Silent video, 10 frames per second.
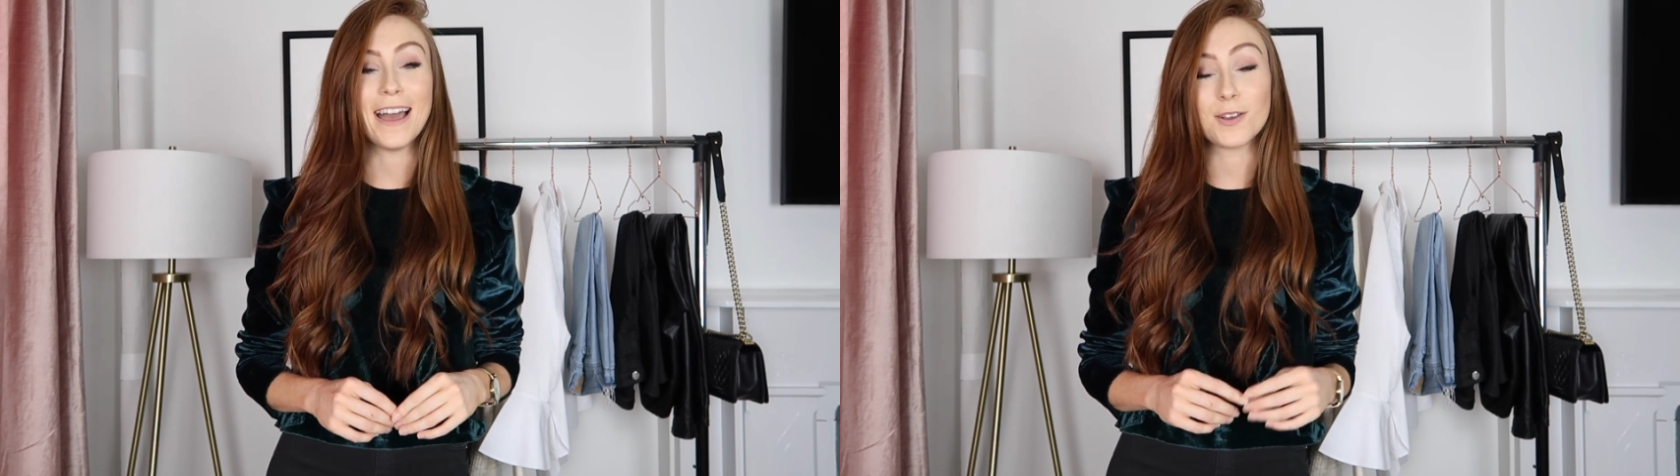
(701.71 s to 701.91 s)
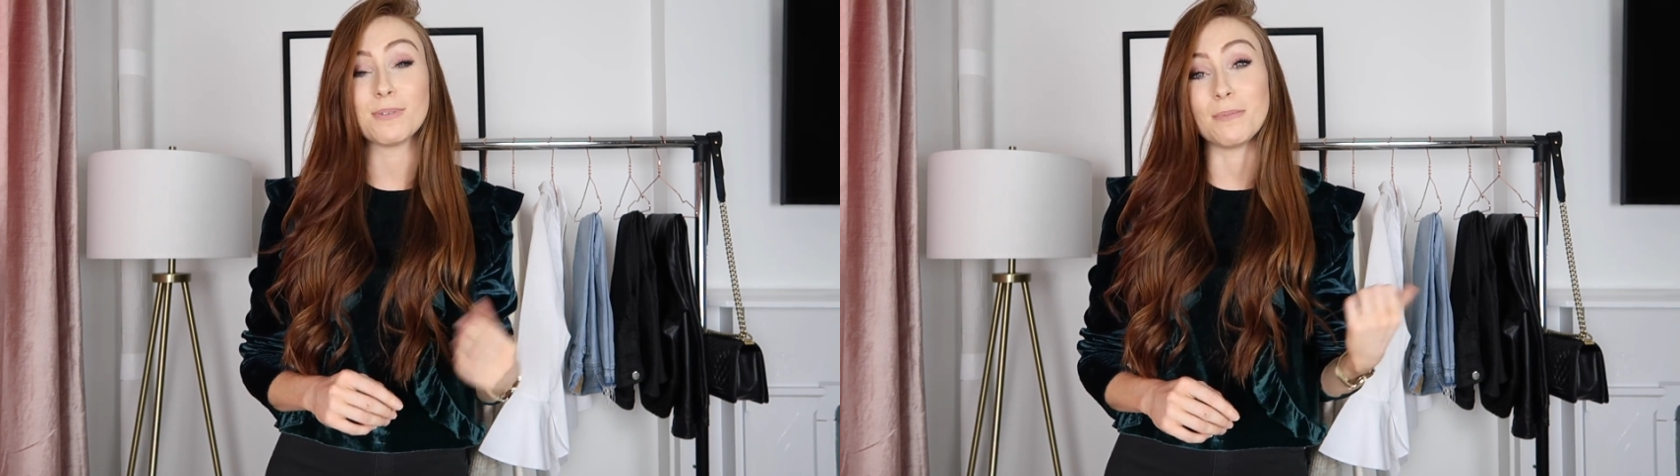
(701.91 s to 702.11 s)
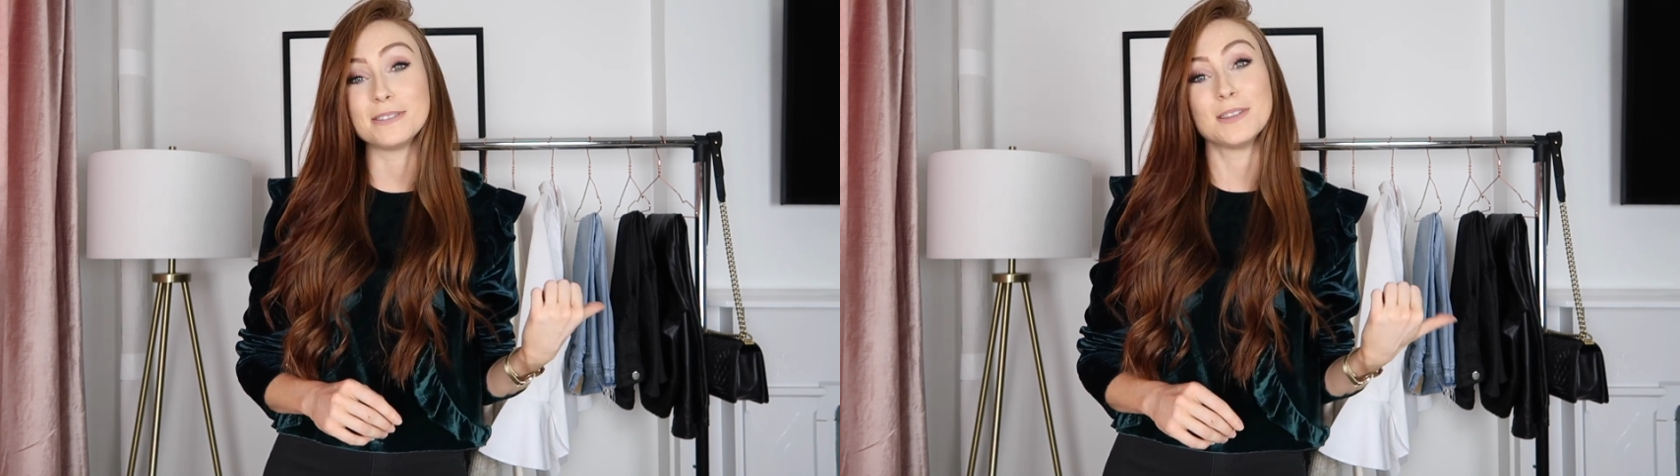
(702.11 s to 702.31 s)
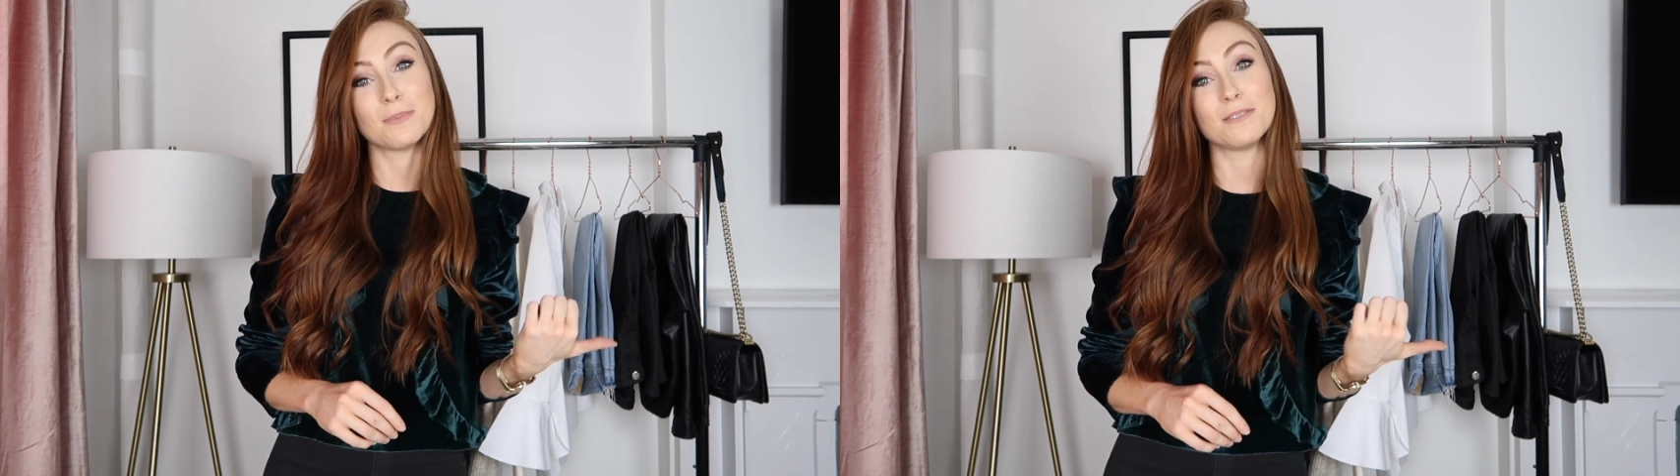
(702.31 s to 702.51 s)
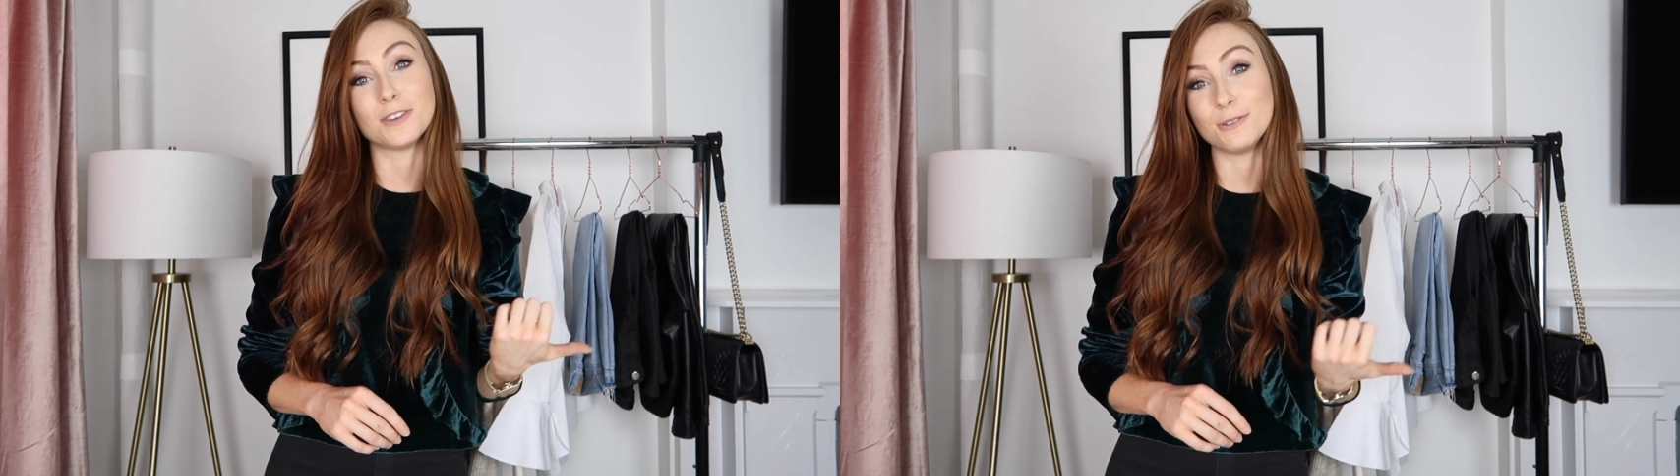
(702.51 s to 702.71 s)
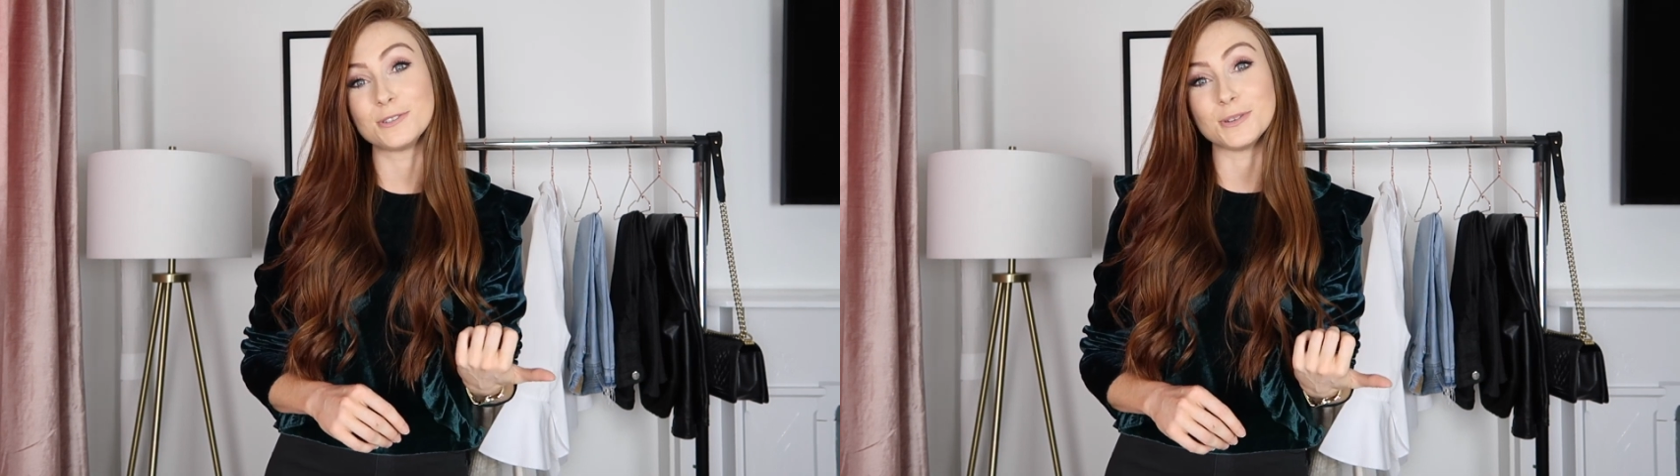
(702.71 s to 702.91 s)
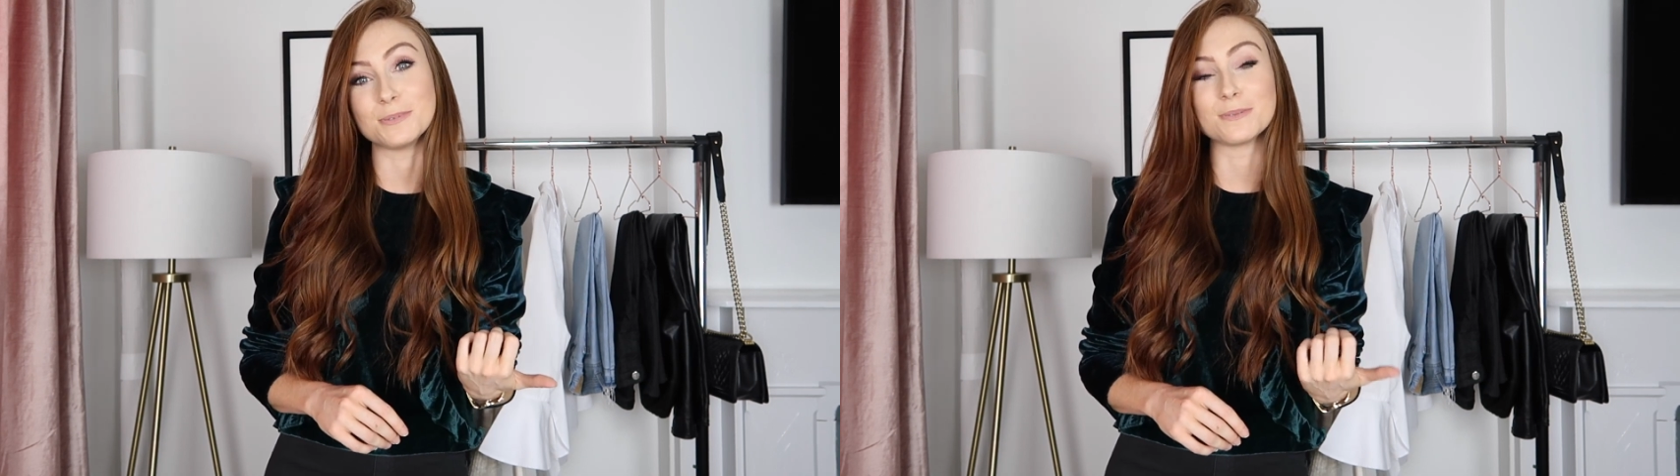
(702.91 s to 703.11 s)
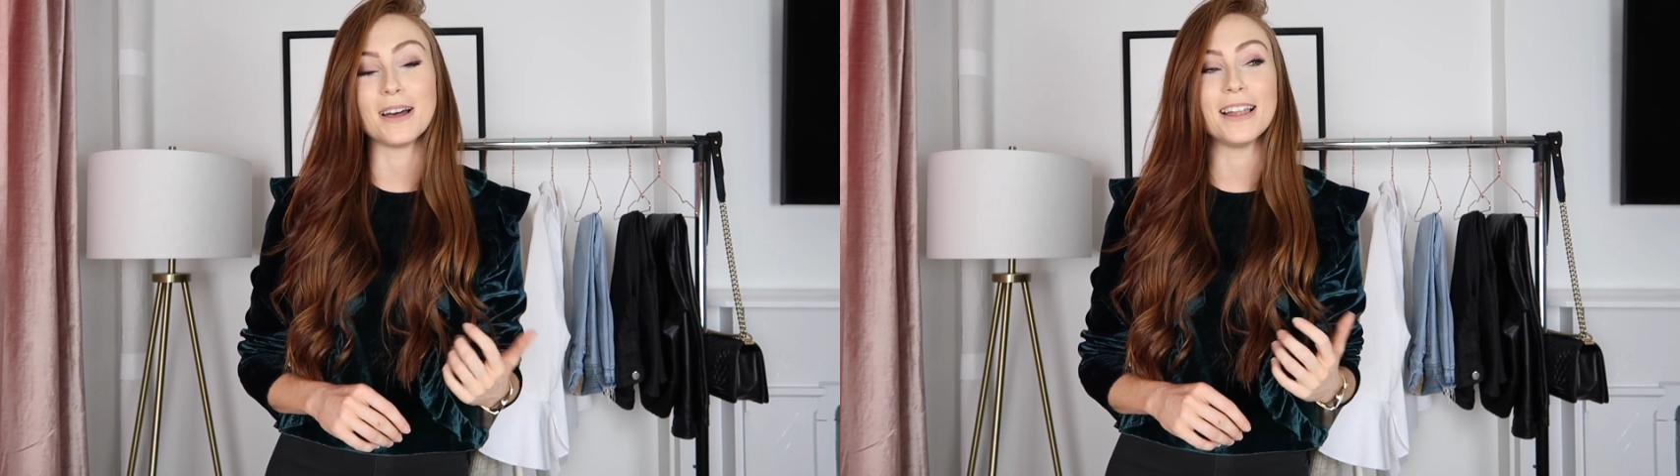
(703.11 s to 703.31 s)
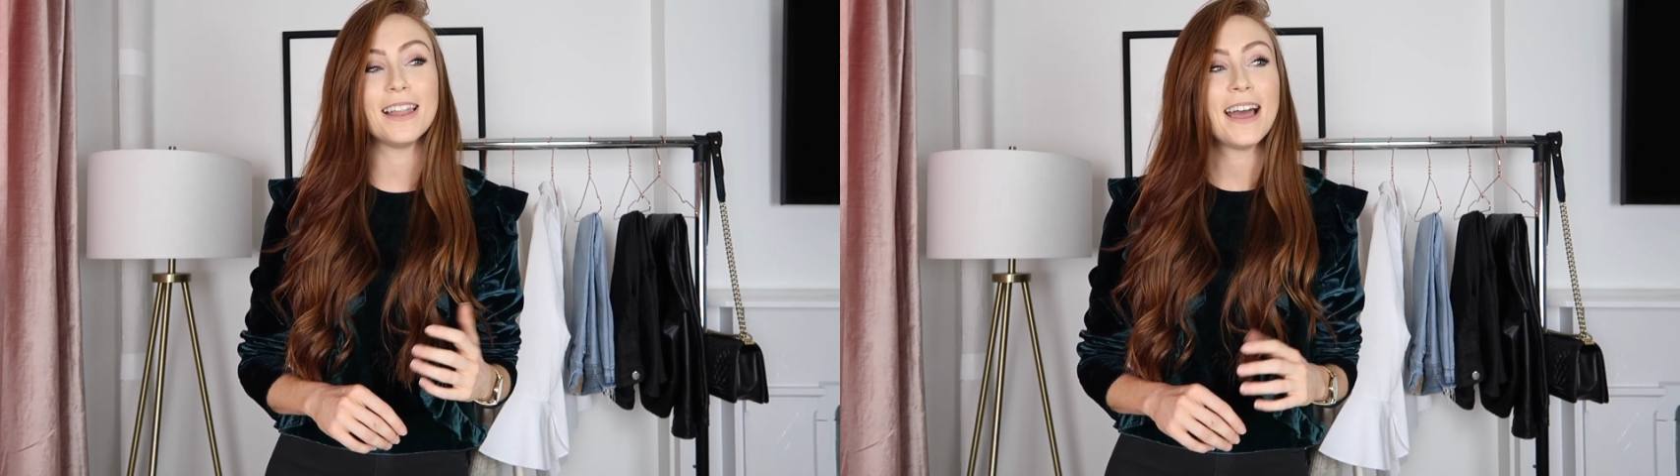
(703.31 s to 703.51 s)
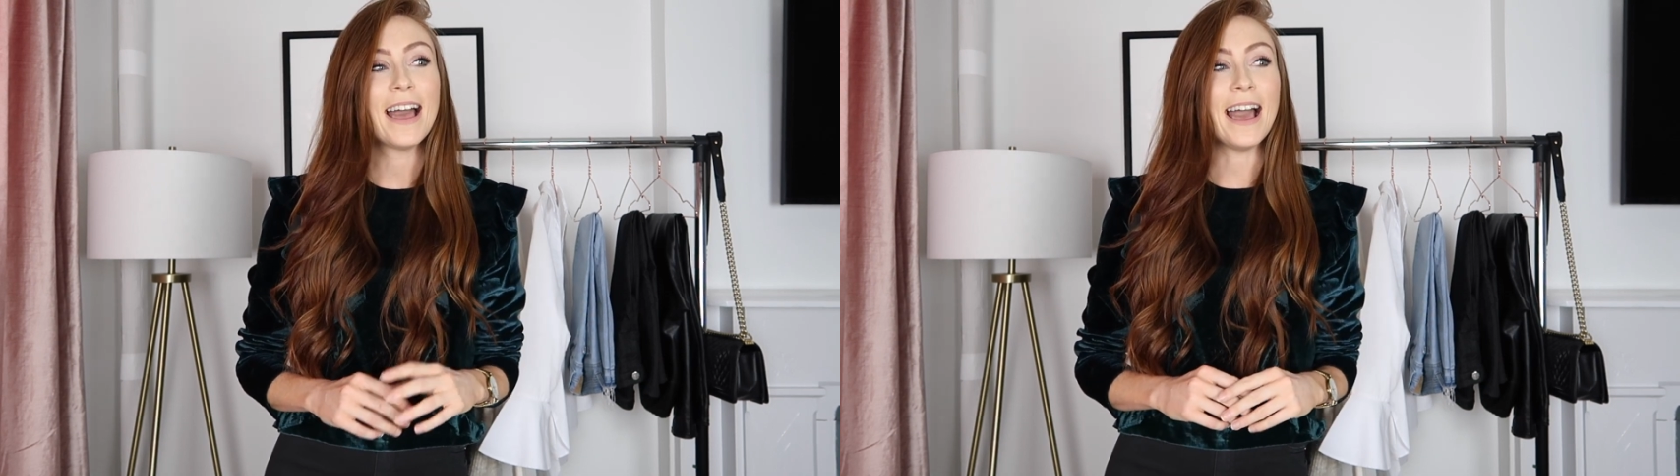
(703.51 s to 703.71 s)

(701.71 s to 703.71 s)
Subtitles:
You can probably see them on YouTube as well.